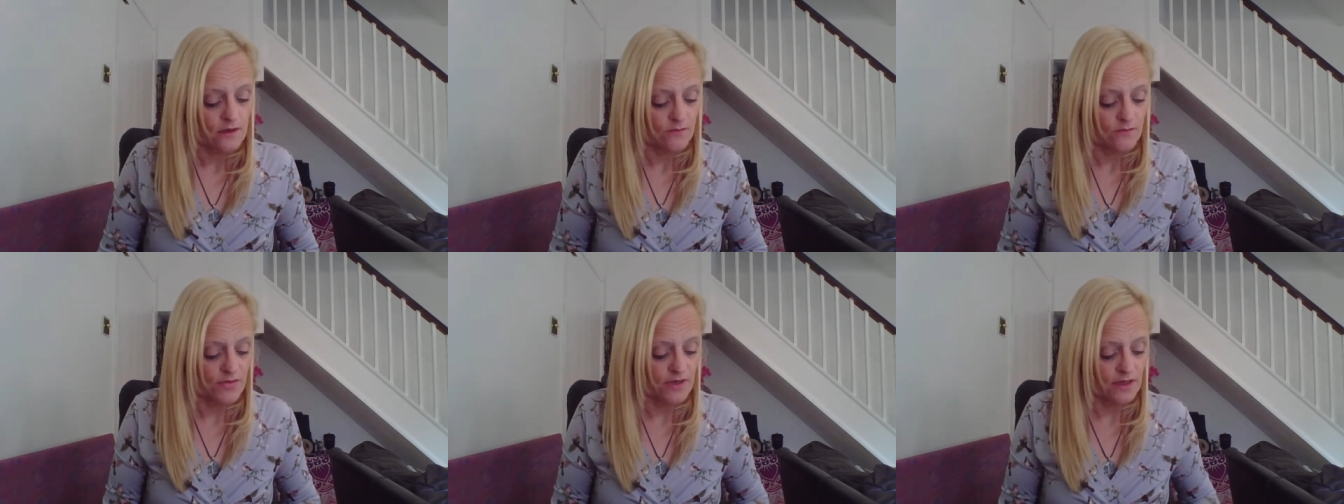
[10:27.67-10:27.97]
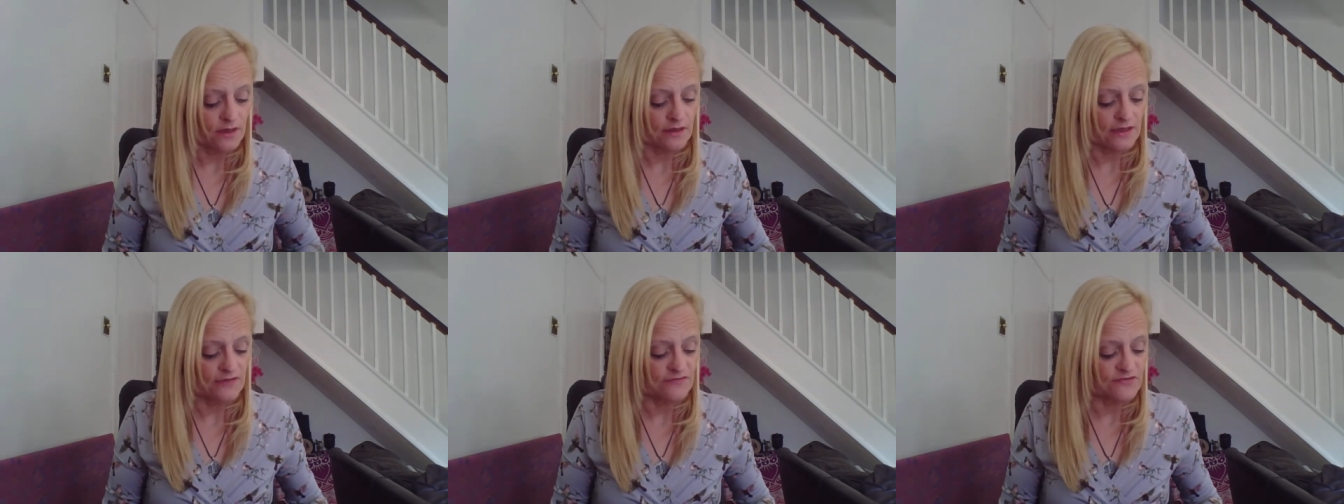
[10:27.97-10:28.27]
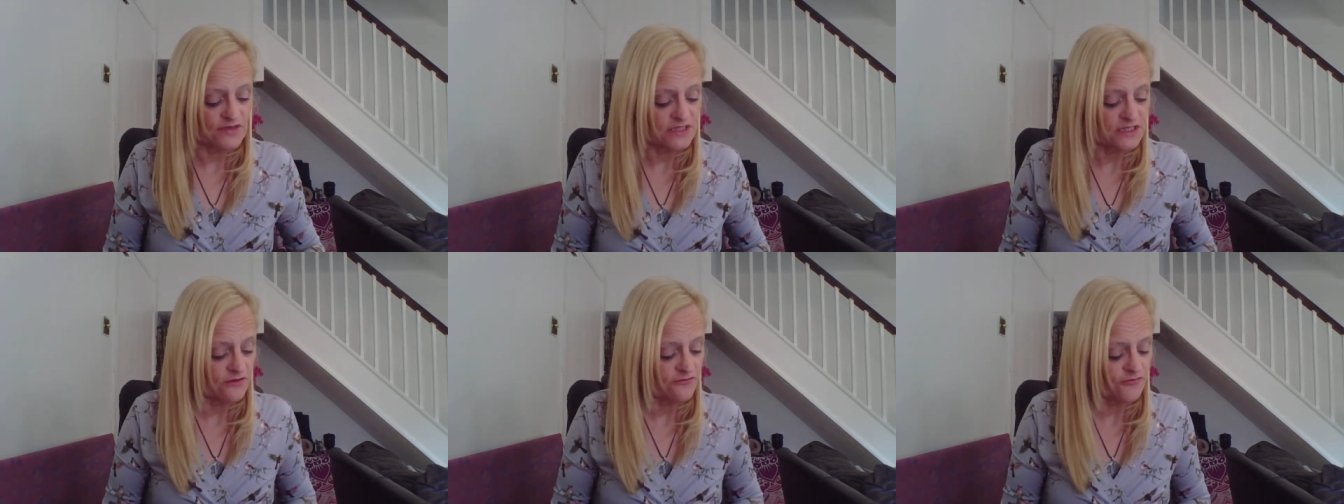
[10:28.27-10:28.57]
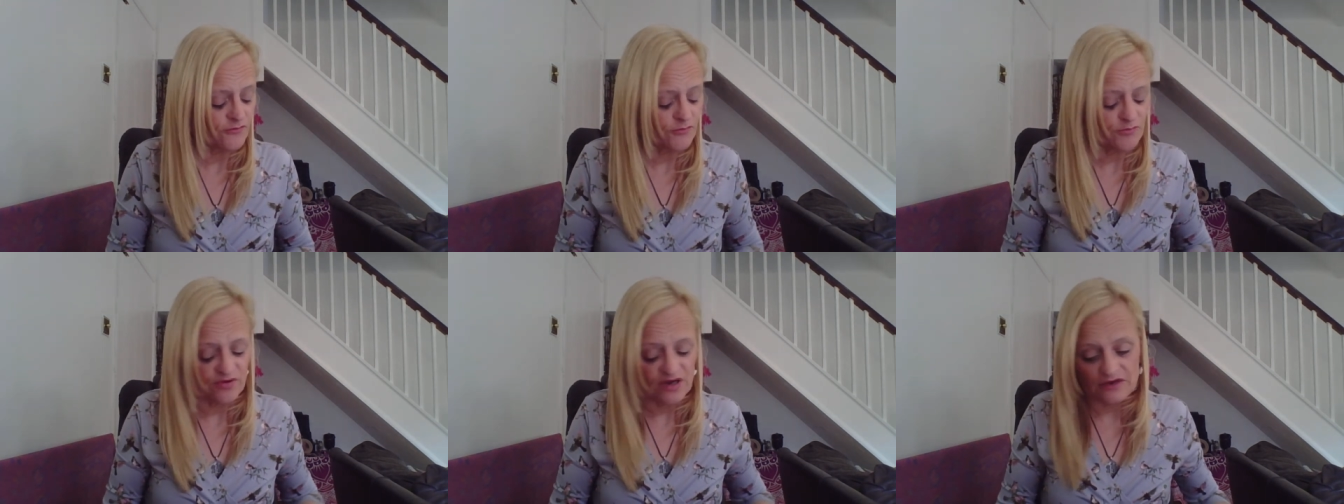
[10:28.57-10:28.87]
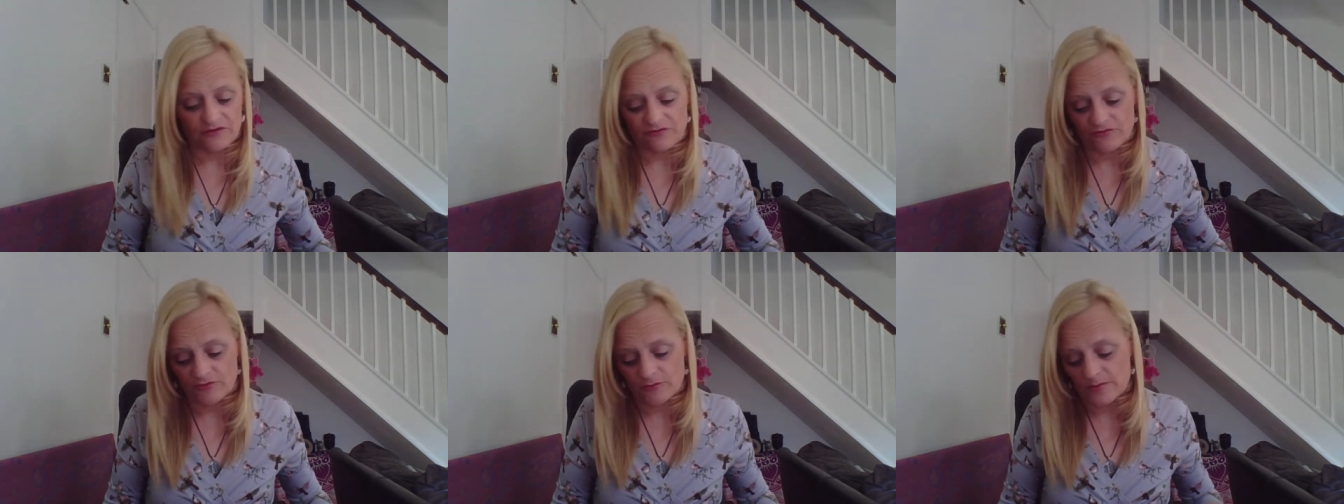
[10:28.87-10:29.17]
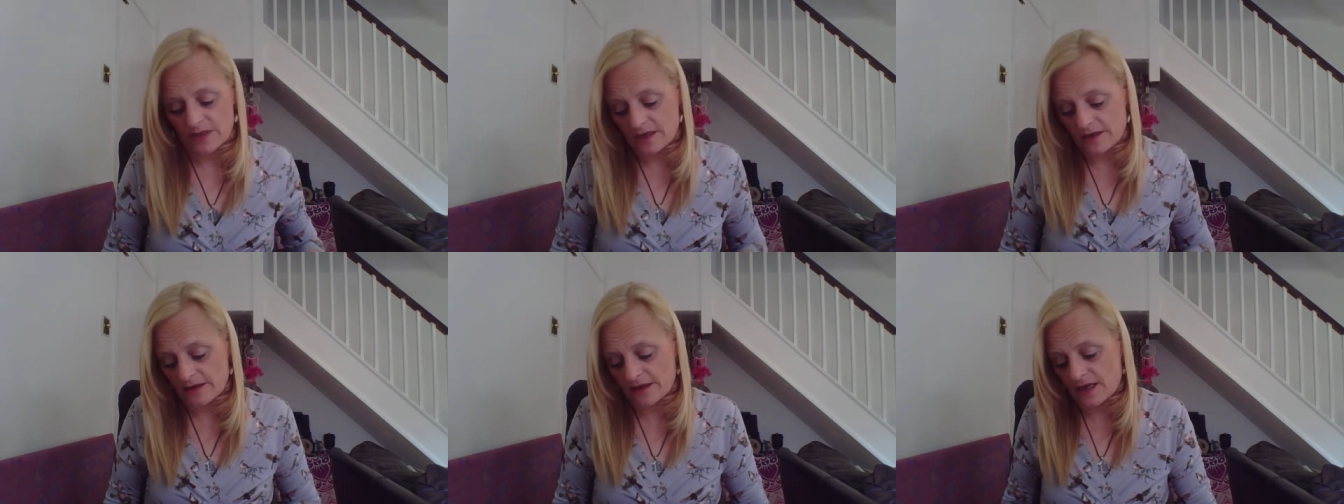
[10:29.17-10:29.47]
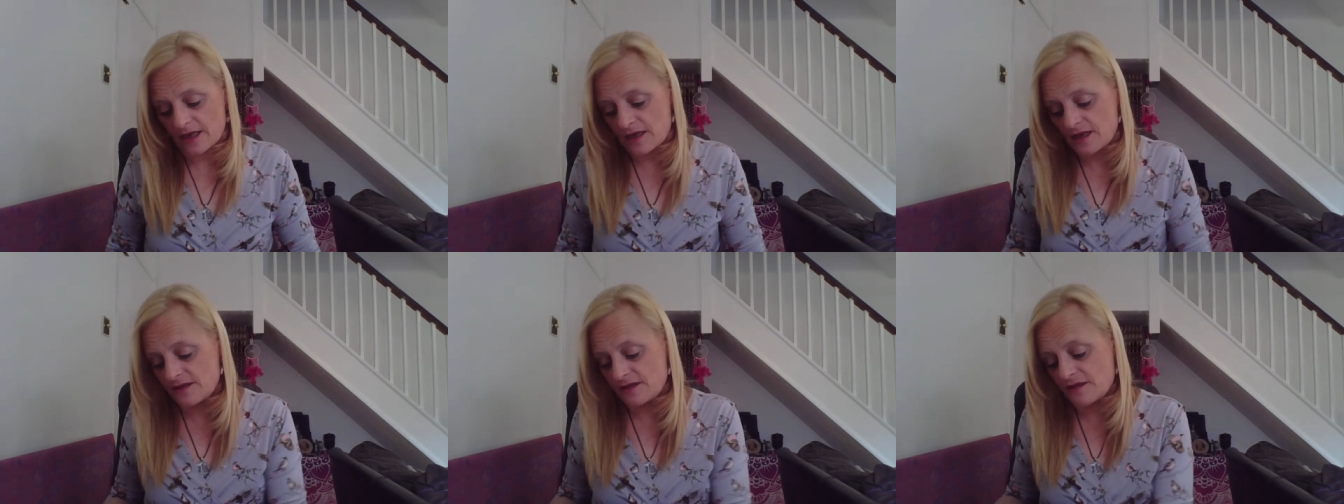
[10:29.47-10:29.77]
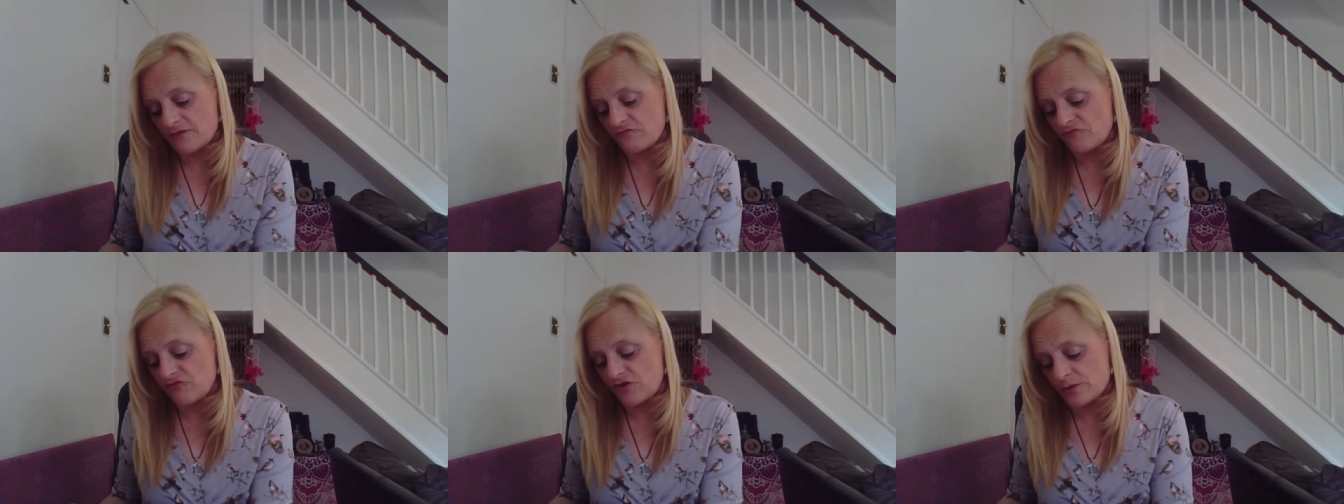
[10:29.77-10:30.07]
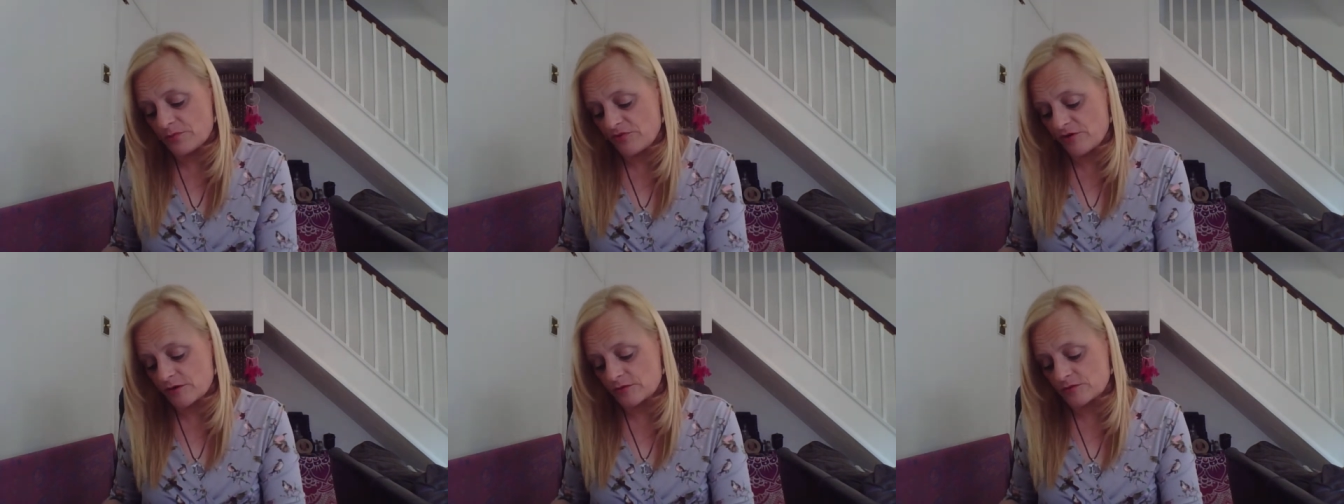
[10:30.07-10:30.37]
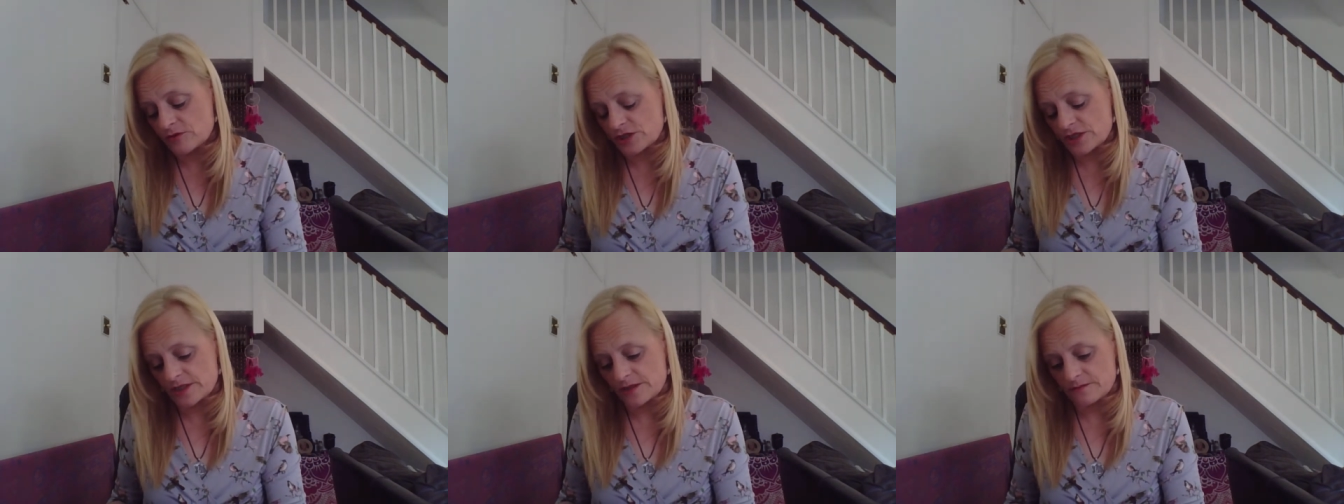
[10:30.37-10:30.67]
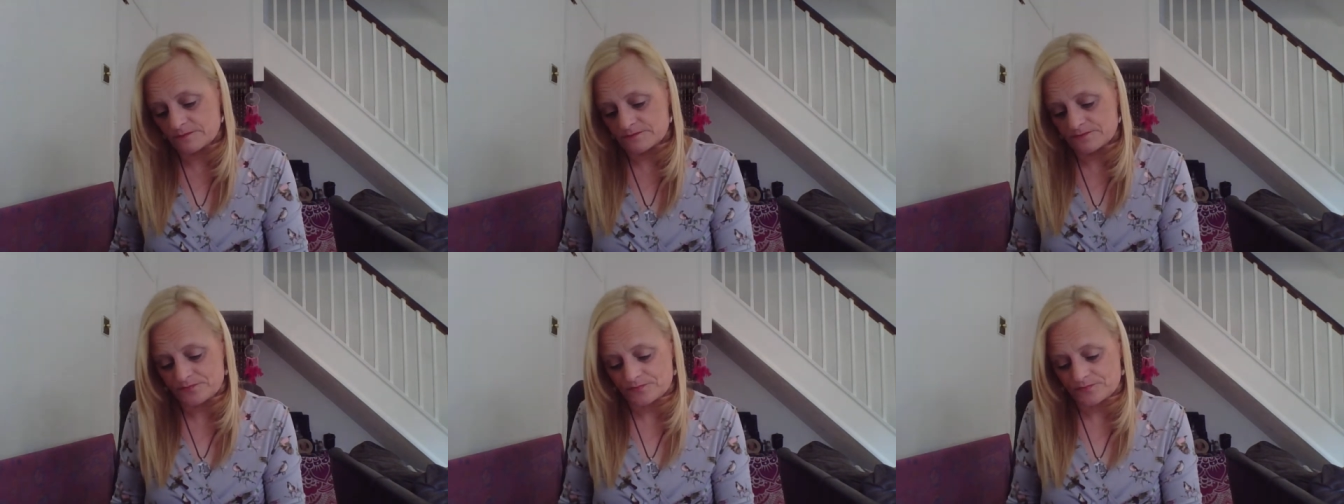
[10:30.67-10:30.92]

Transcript: But give yourself a break from it, okay? And then reapproach it.